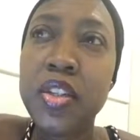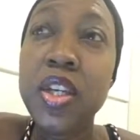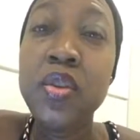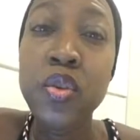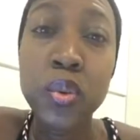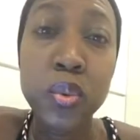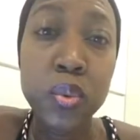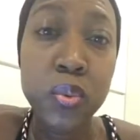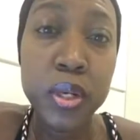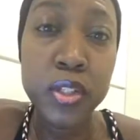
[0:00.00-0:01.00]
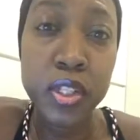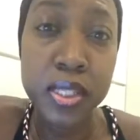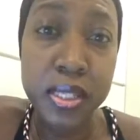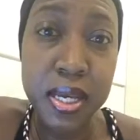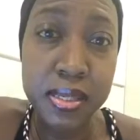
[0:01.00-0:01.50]
knew when she
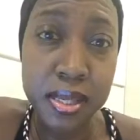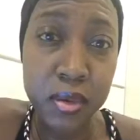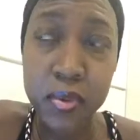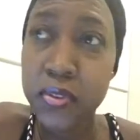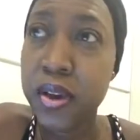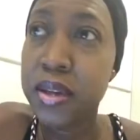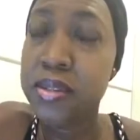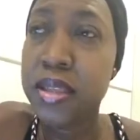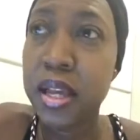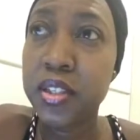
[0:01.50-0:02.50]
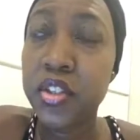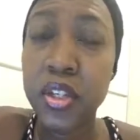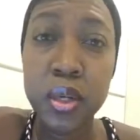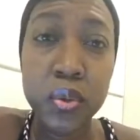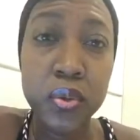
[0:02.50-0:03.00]
did that sacrifice that
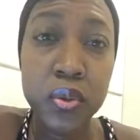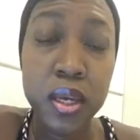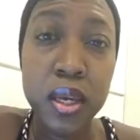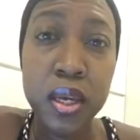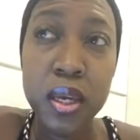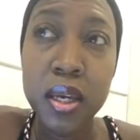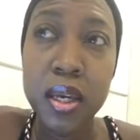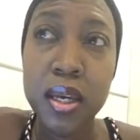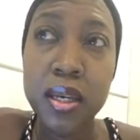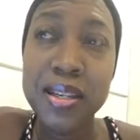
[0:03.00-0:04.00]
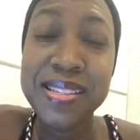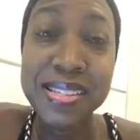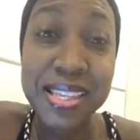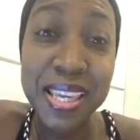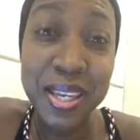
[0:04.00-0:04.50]
she could
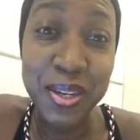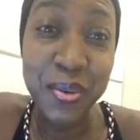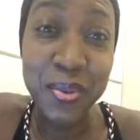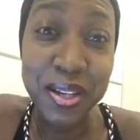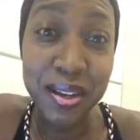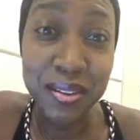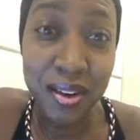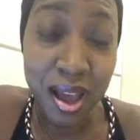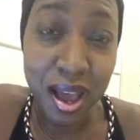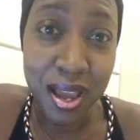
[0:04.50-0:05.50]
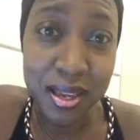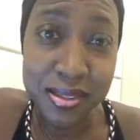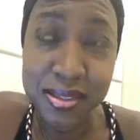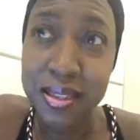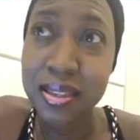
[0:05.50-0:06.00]
see without her
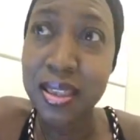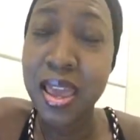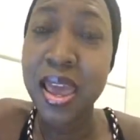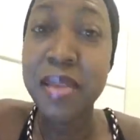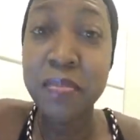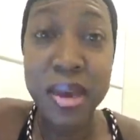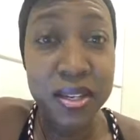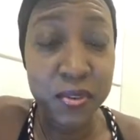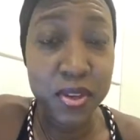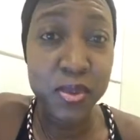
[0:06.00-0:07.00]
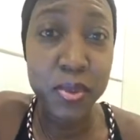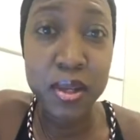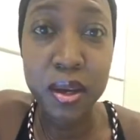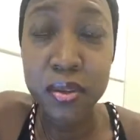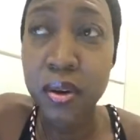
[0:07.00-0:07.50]
eyes and manifest
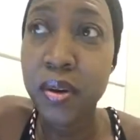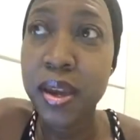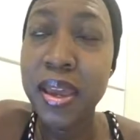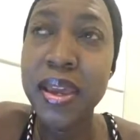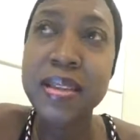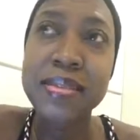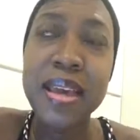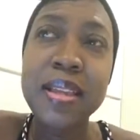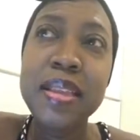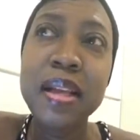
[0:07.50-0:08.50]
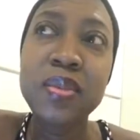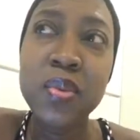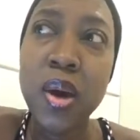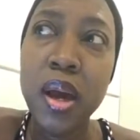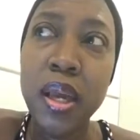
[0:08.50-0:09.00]
without her hands. And that's
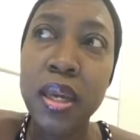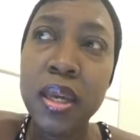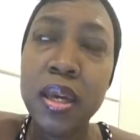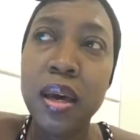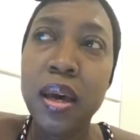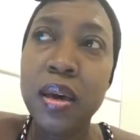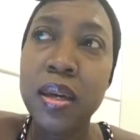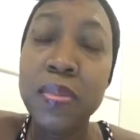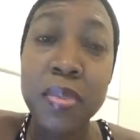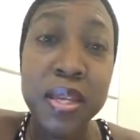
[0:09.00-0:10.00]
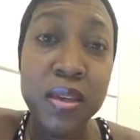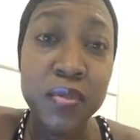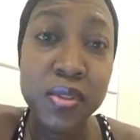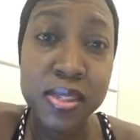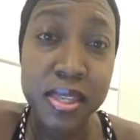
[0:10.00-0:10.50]
why in many
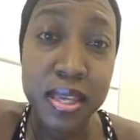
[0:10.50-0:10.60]
of the